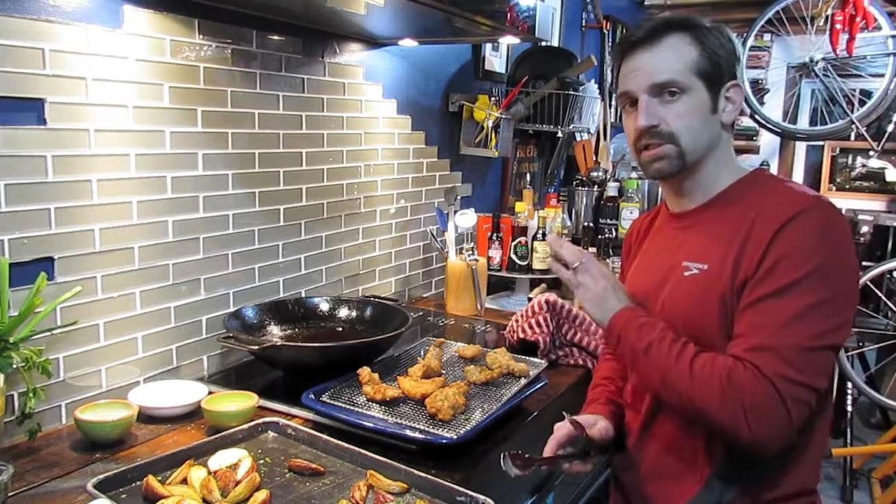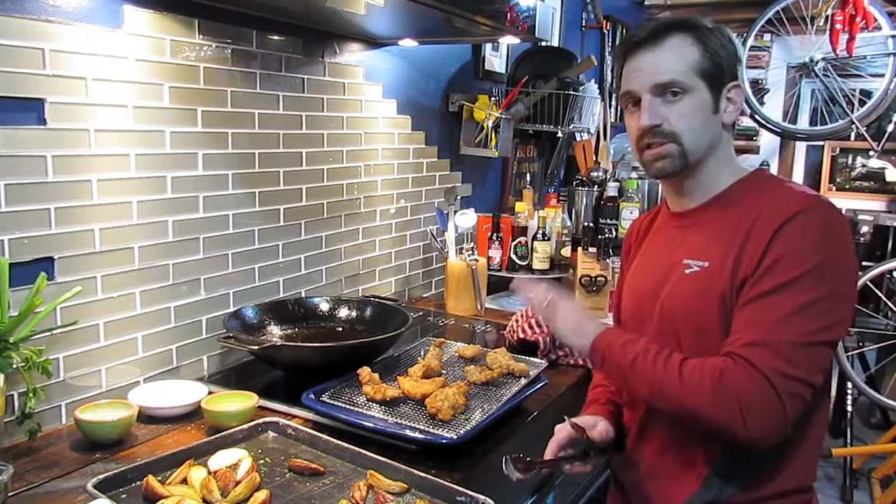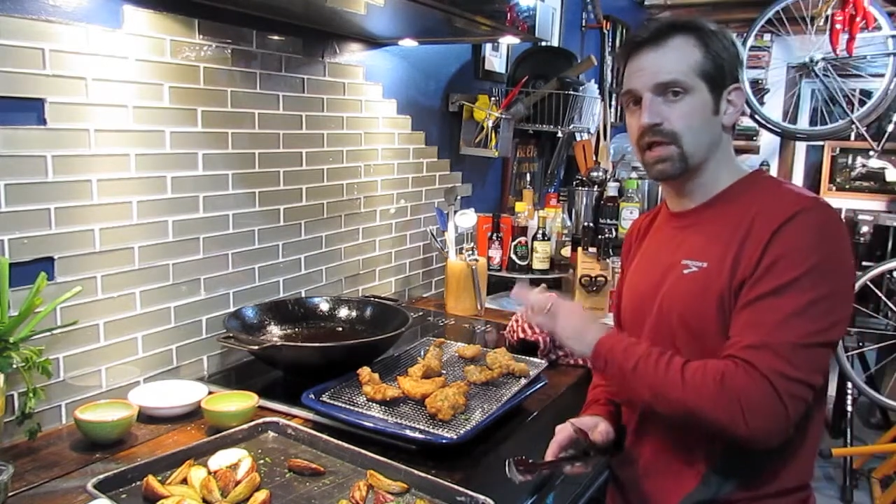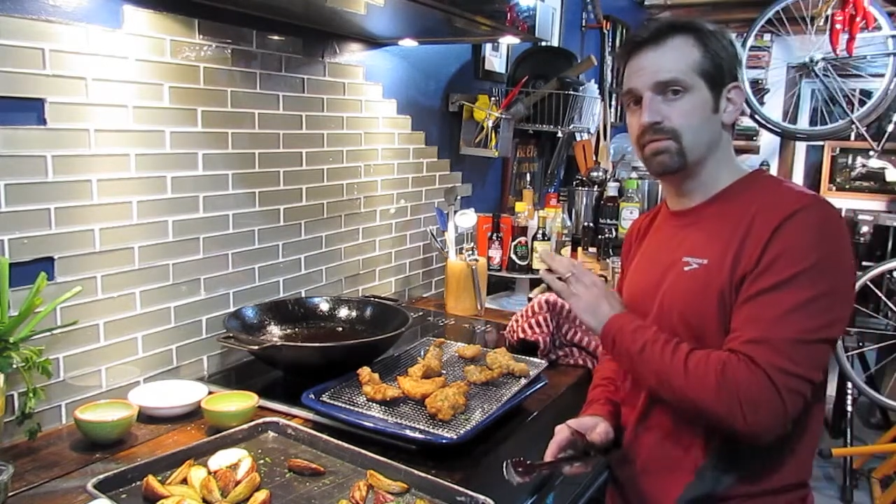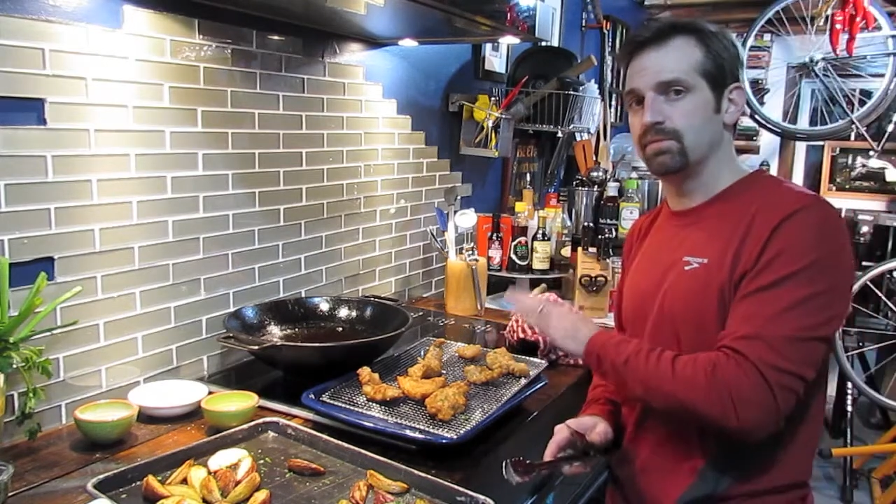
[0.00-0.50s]
to
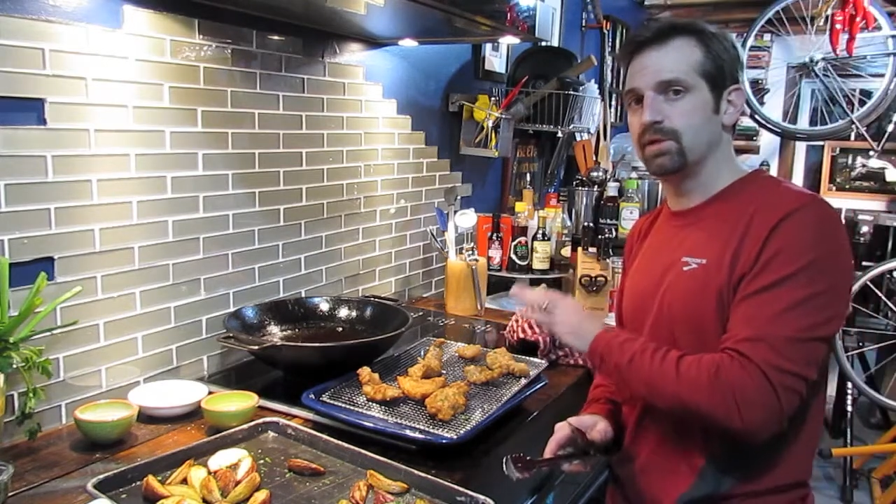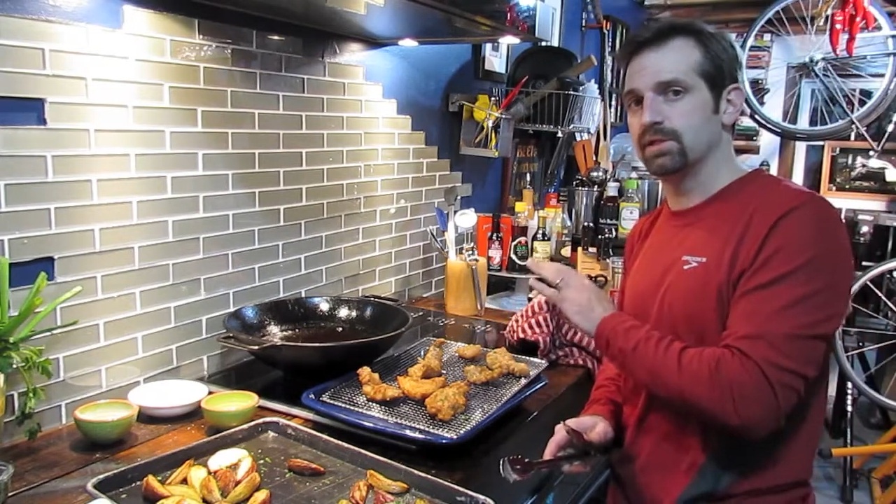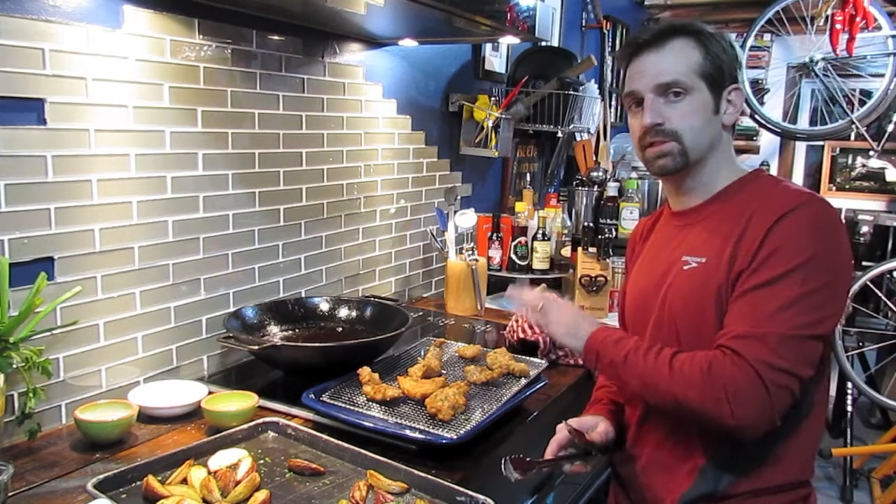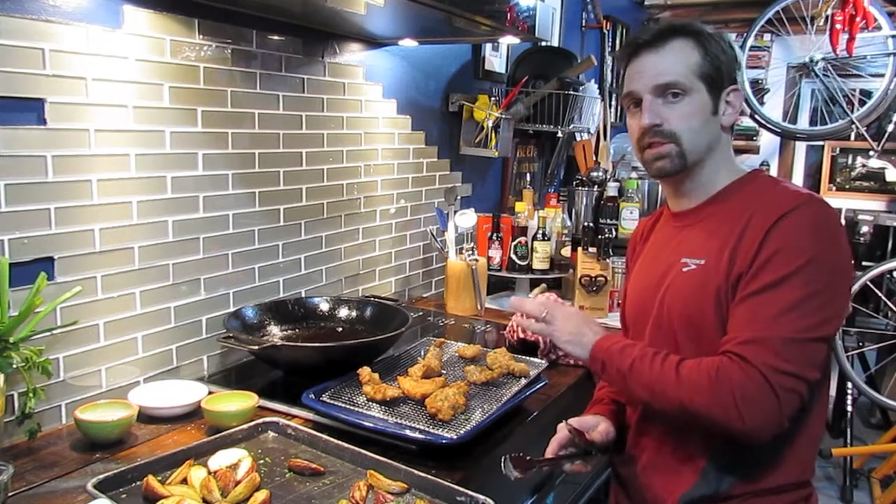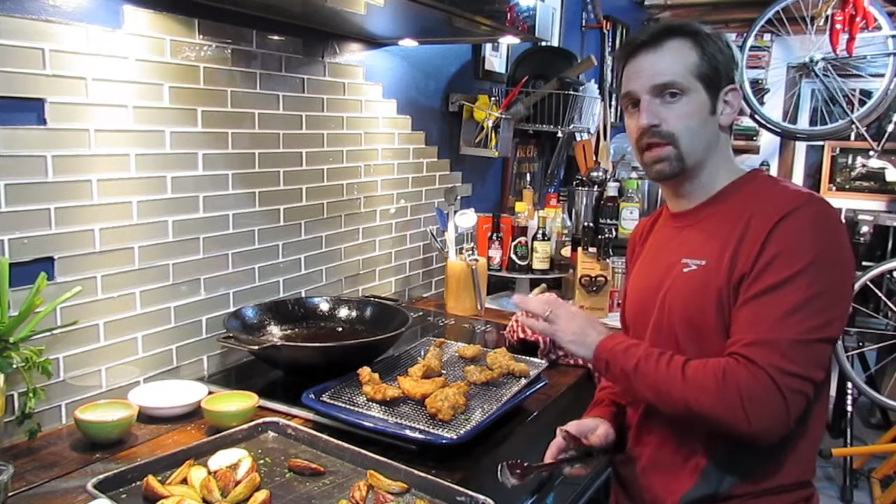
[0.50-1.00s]
7
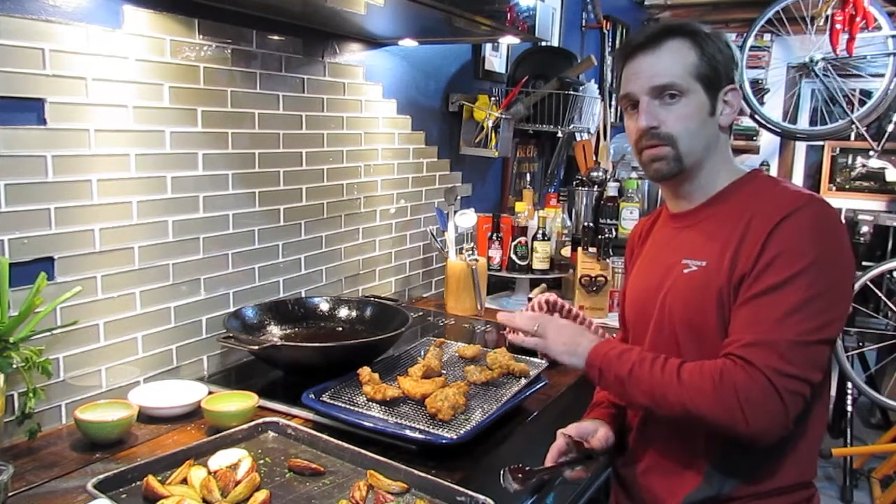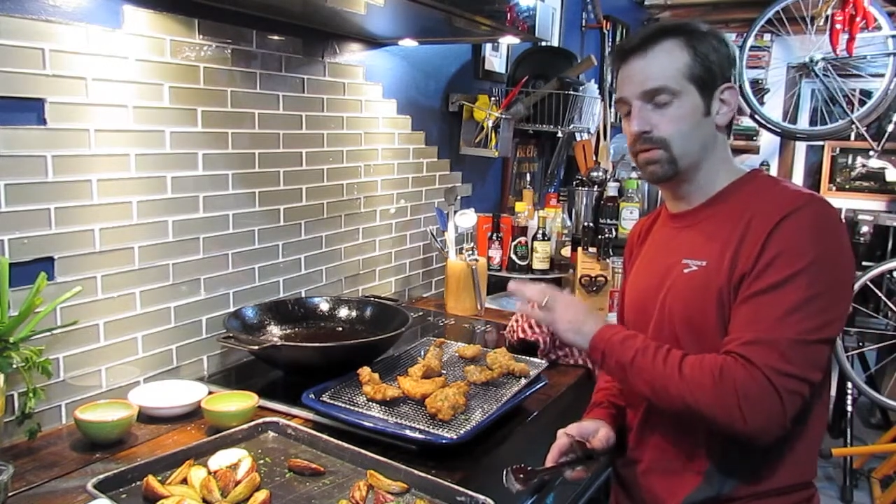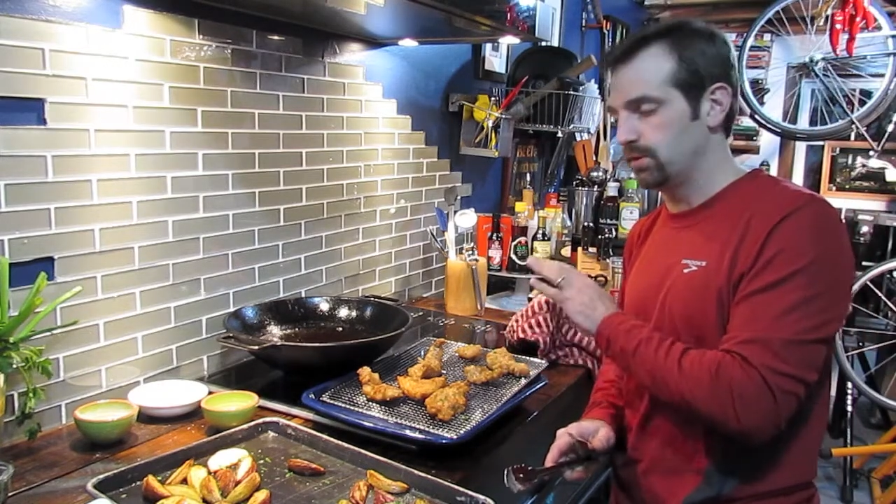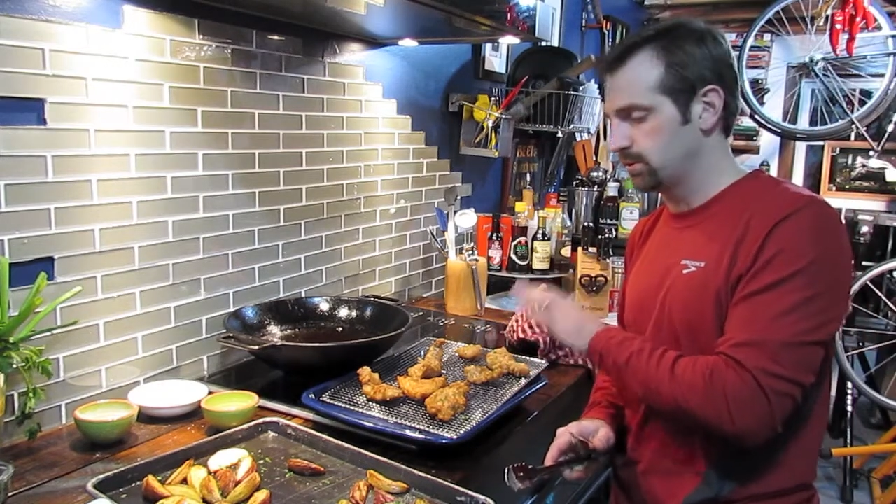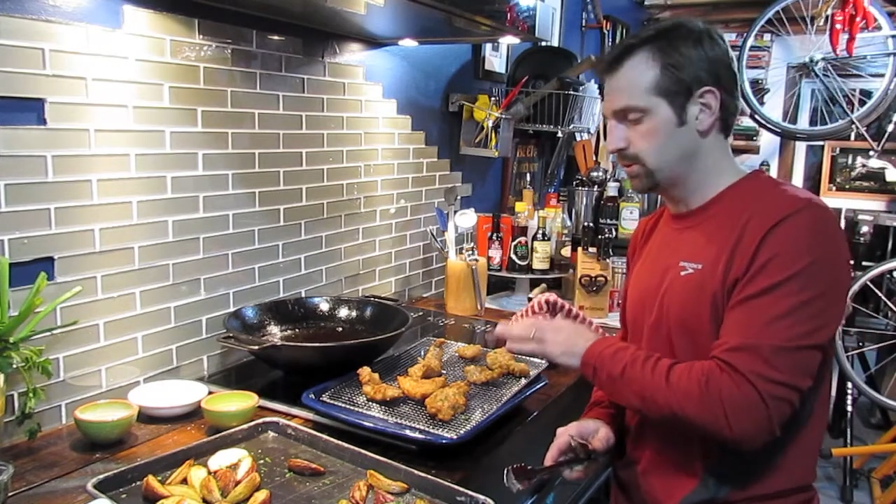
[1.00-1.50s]
minutes in that oil